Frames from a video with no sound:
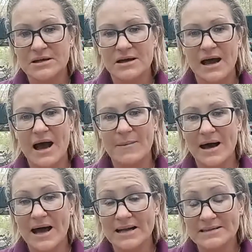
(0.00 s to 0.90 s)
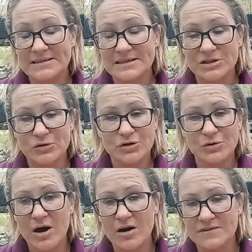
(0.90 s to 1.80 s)
And, you know, you
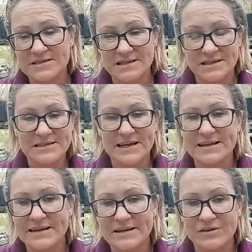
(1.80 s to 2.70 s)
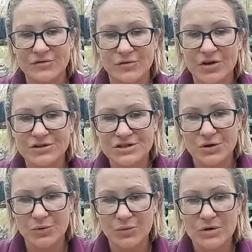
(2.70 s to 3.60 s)
are facilitating it throughout.
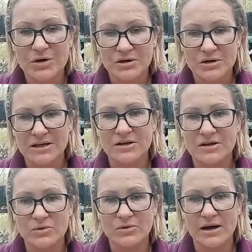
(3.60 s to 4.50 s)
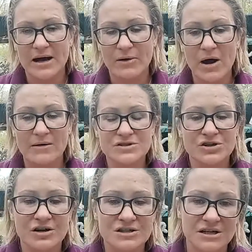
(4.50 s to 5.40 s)
So, you know, I was
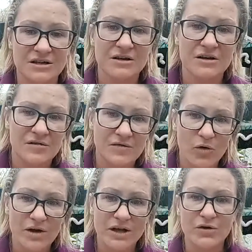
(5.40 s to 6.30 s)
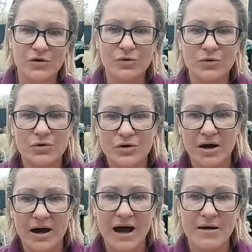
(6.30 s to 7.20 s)
charging €40
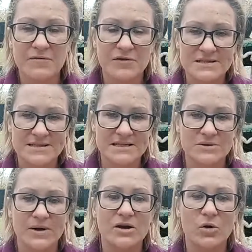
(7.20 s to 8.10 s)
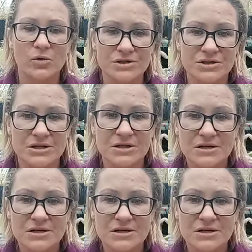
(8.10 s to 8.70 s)
for a 6-week course.